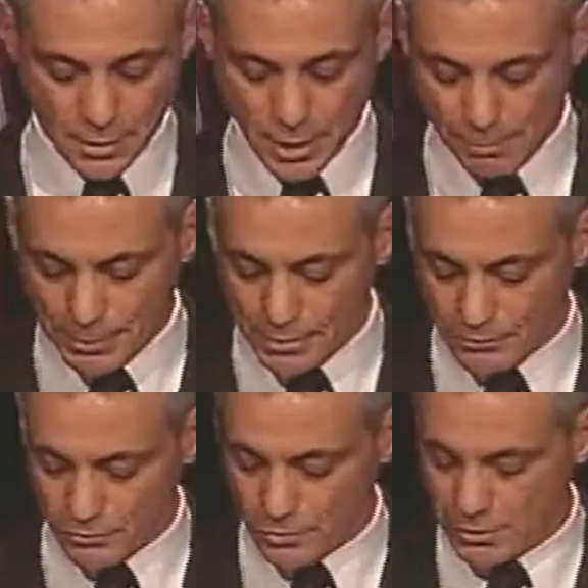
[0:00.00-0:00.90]

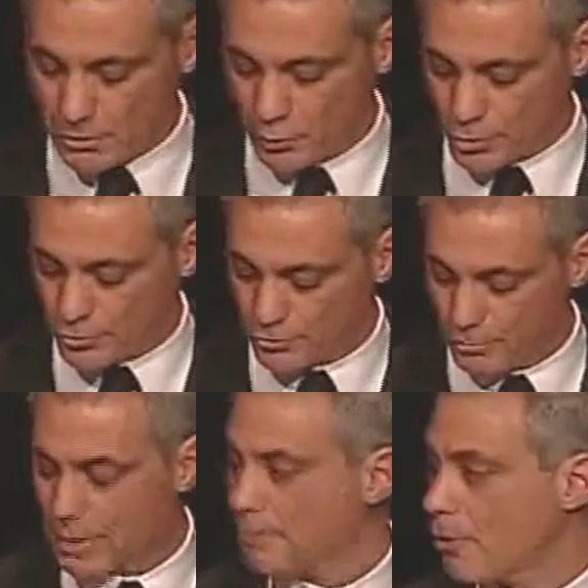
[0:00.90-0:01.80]
Companies need workers
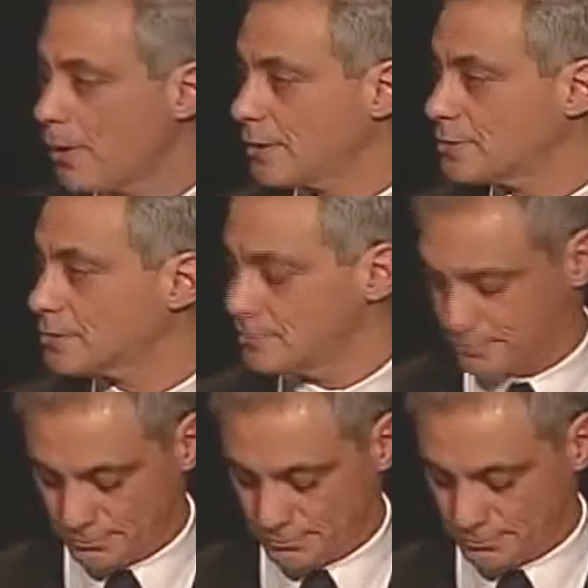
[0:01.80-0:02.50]
to make products,